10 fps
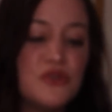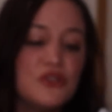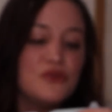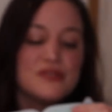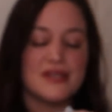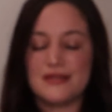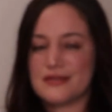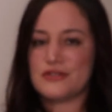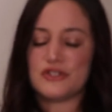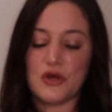You can use this
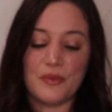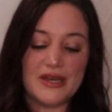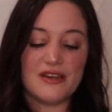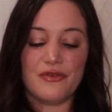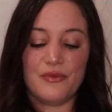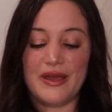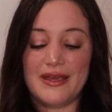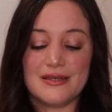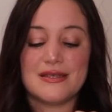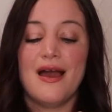so many different
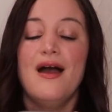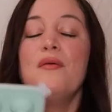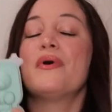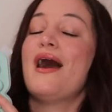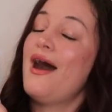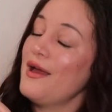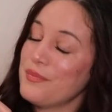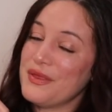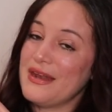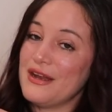ways, but I
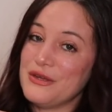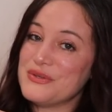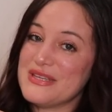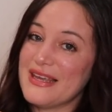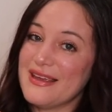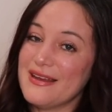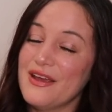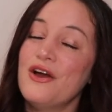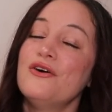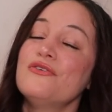plan on using it
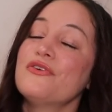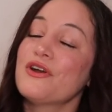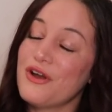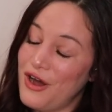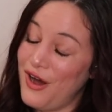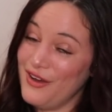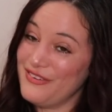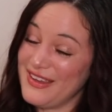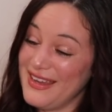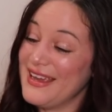for
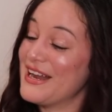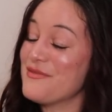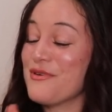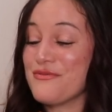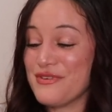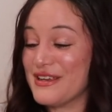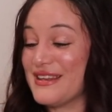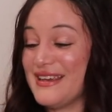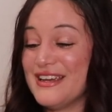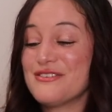coffee and I'm
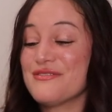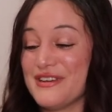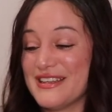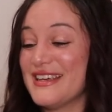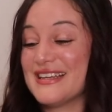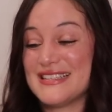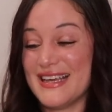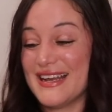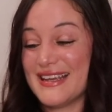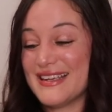really, really
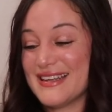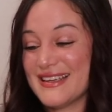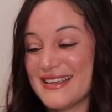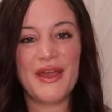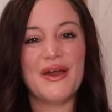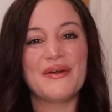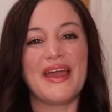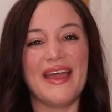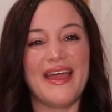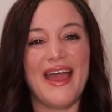excited.
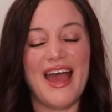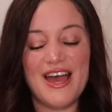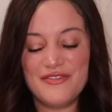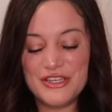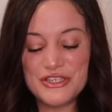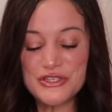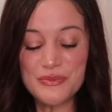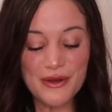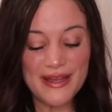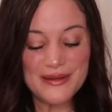Okay, I have two
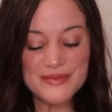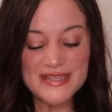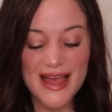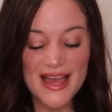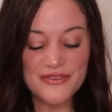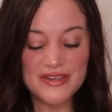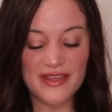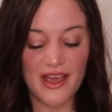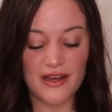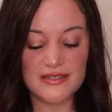more items left.
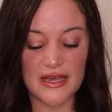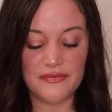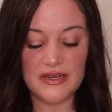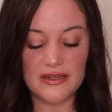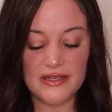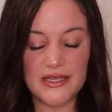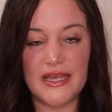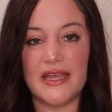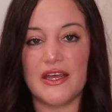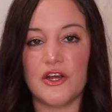They are definitely
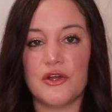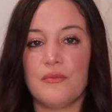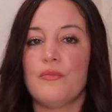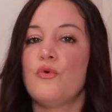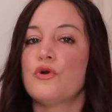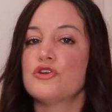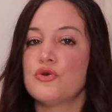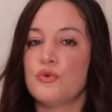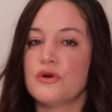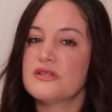geared more
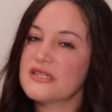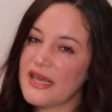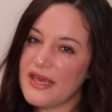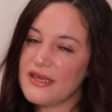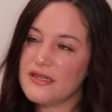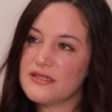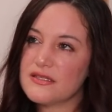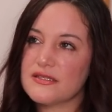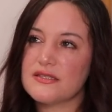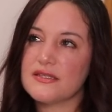towards kids
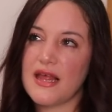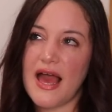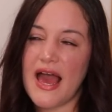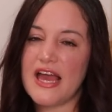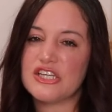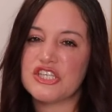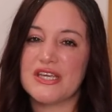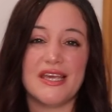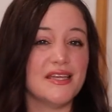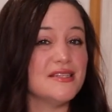slash
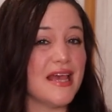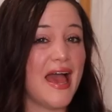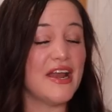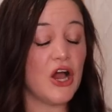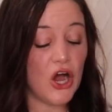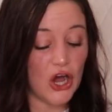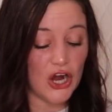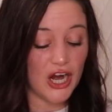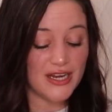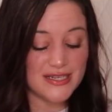kids at
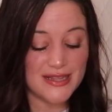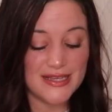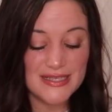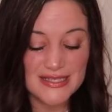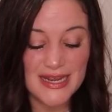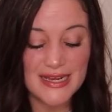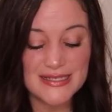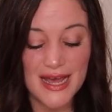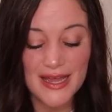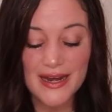heart. This next
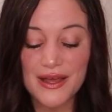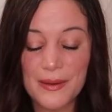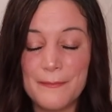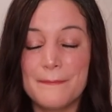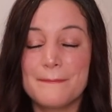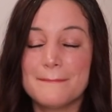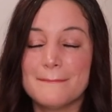item,